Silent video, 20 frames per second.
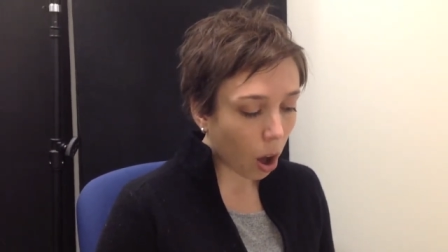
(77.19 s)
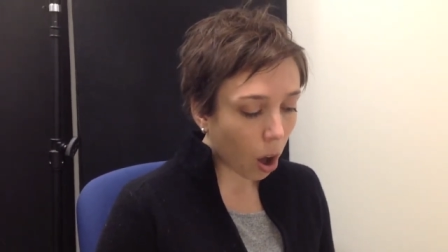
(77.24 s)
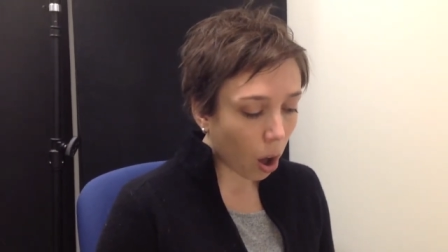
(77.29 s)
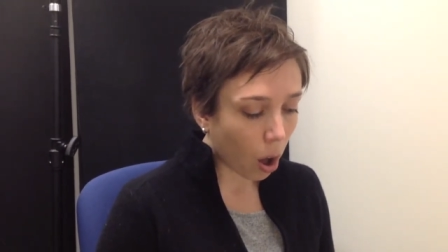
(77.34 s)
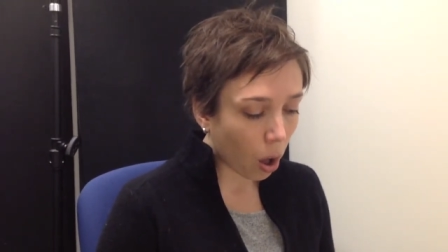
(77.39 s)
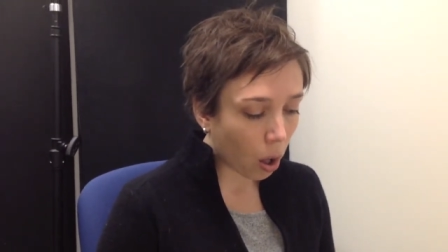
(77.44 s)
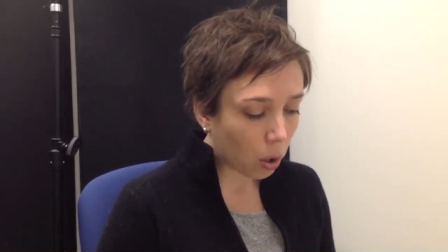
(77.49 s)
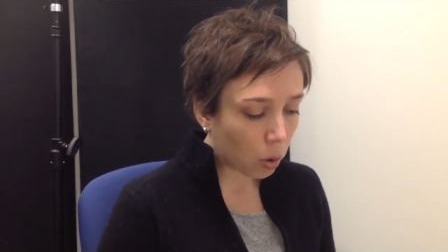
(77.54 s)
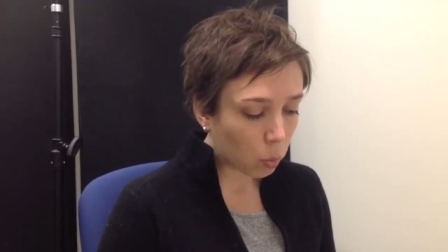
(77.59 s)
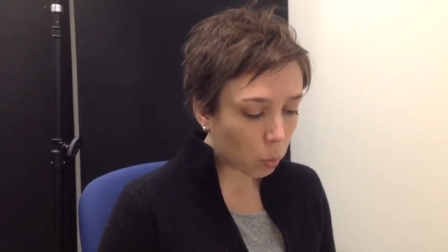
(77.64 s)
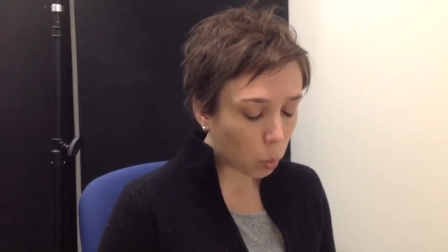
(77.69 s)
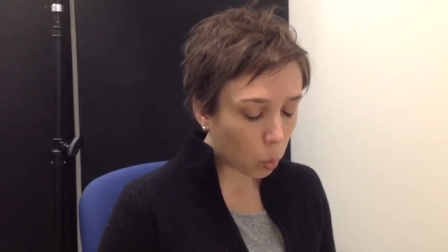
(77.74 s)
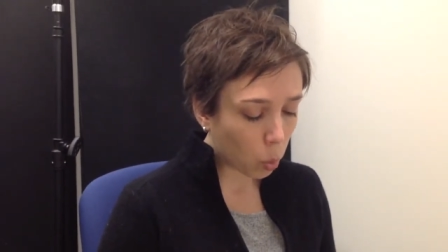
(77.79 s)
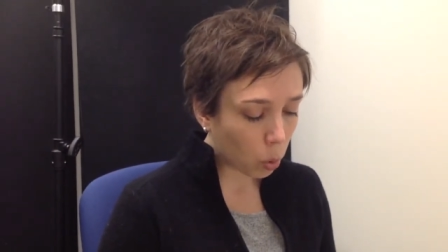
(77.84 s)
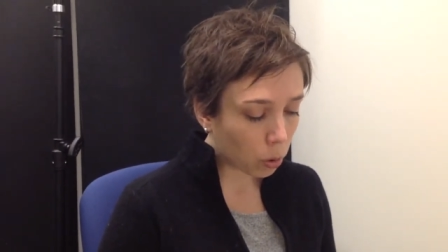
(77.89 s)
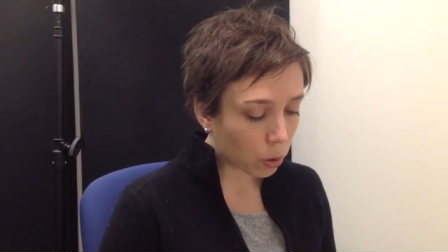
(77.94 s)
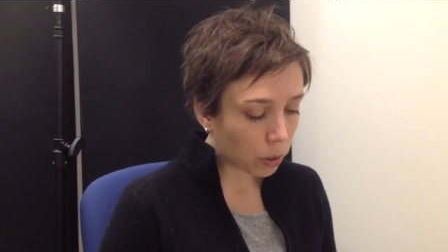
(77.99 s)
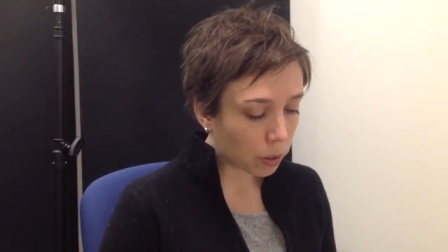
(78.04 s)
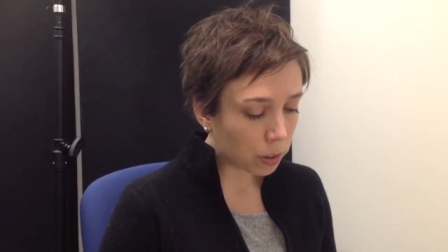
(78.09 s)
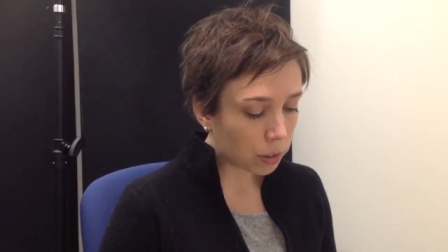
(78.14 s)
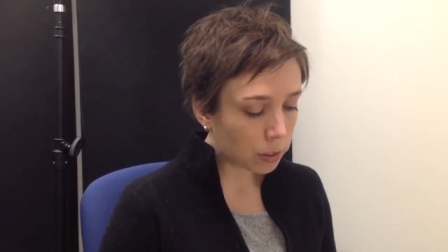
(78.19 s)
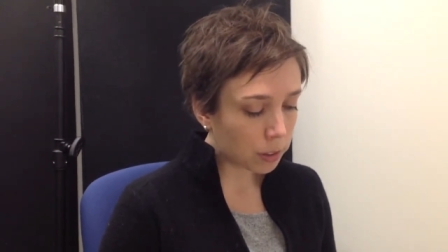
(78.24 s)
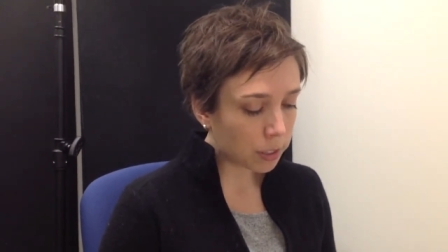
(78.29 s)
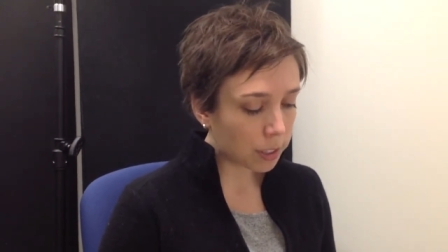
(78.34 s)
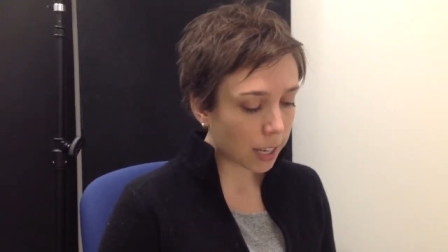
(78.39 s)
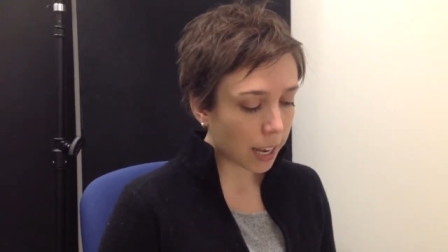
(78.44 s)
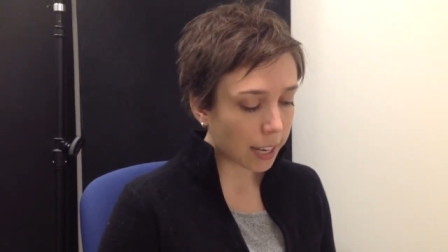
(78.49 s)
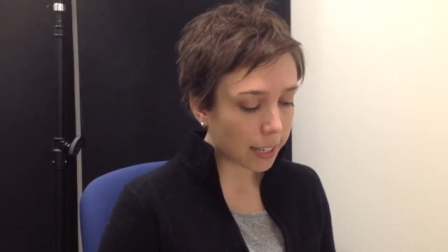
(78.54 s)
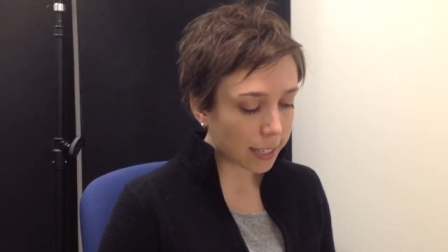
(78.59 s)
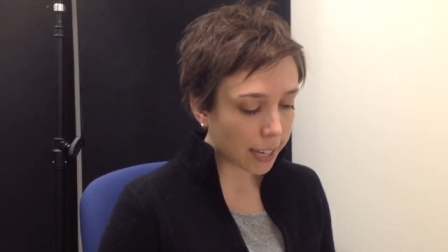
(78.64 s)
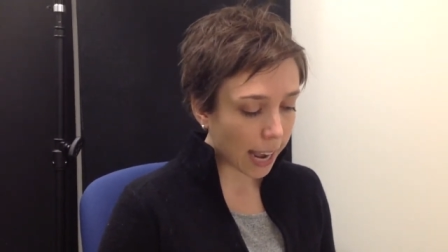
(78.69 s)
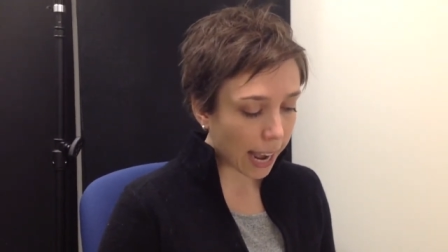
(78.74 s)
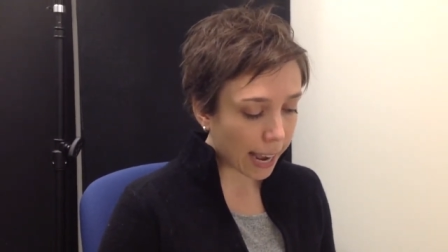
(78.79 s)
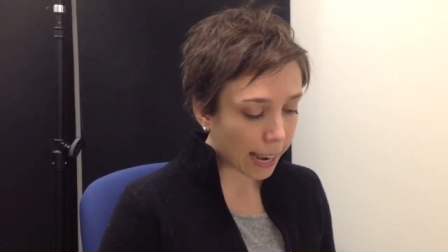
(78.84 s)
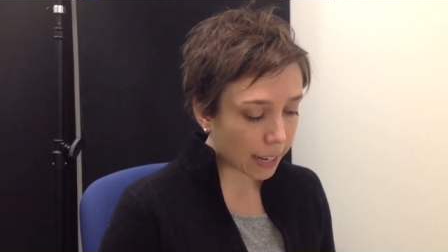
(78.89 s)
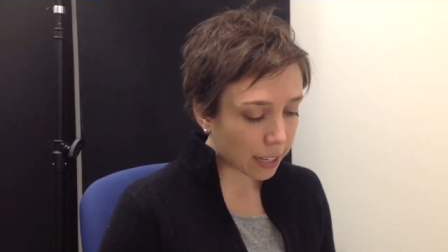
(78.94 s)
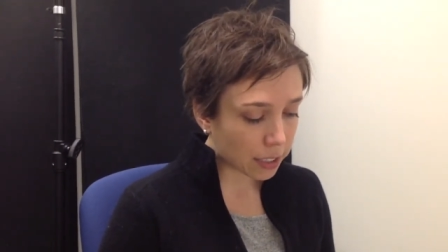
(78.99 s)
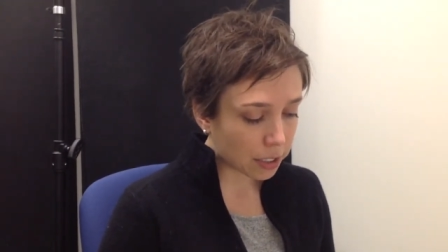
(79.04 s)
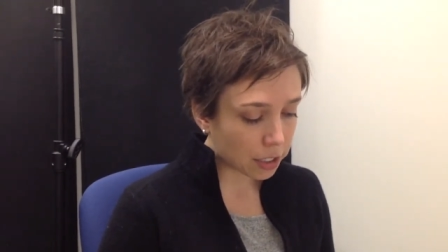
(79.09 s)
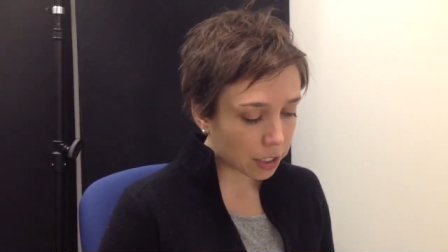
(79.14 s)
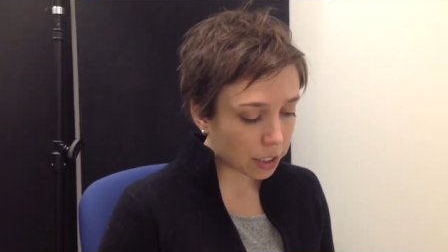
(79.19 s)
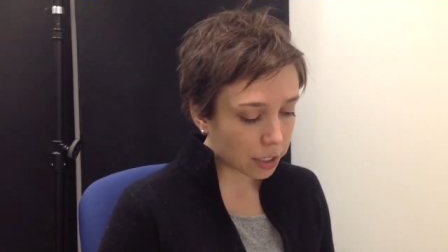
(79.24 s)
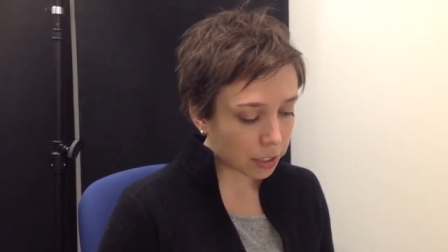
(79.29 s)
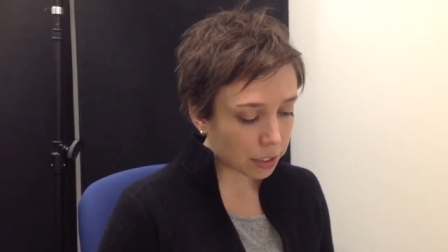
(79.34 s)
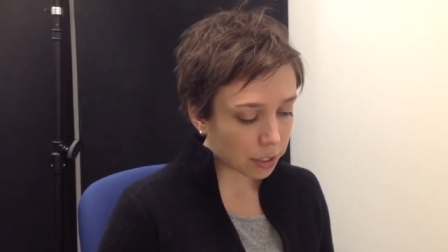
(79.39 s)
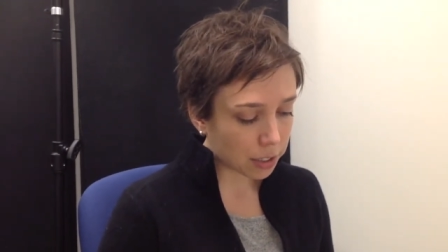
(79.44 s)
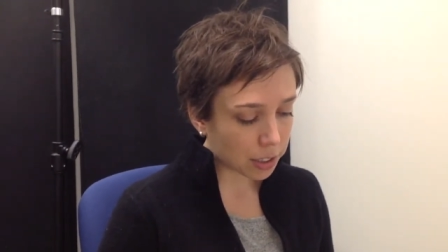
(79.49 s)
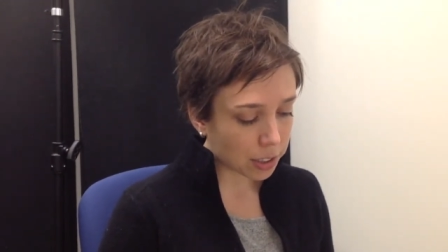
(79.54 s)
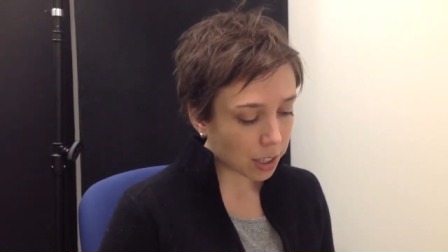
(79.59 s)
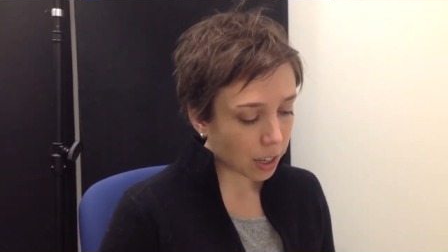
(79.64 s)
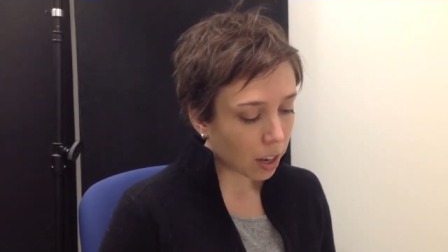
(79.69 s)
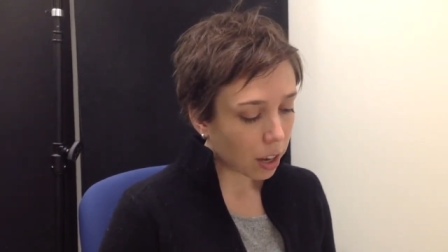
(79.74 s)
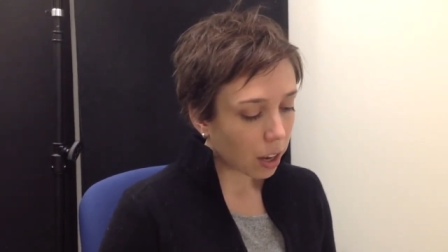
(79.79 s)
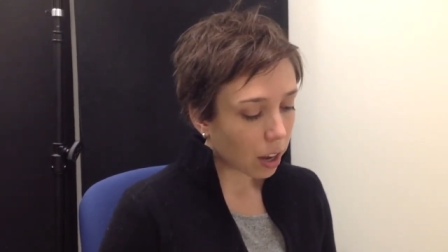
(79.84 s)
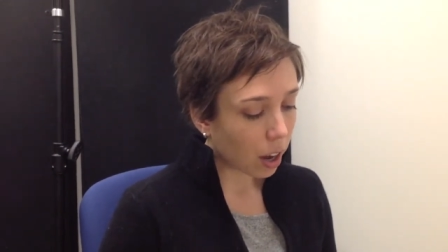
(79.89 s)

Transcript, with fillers: all wars and ages